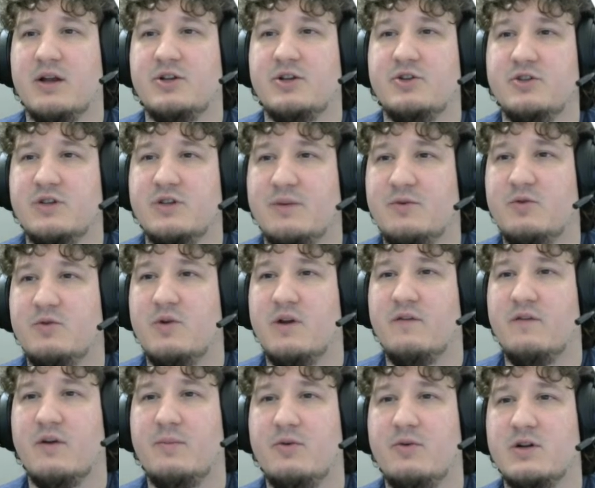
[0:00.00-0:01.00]
choose up to 1 of
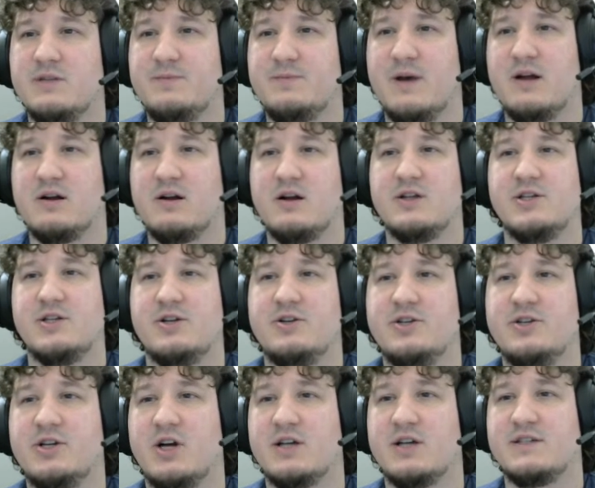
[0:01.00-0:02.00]
your opponent's battle cards,
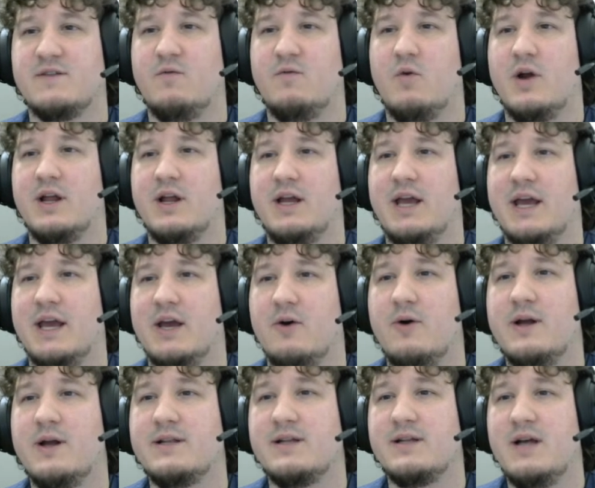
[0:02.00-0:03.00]
energy cost of 1, and KO
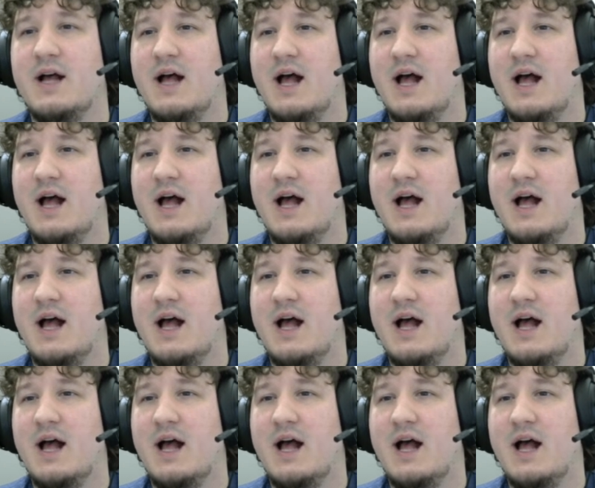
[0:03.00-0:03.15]
it.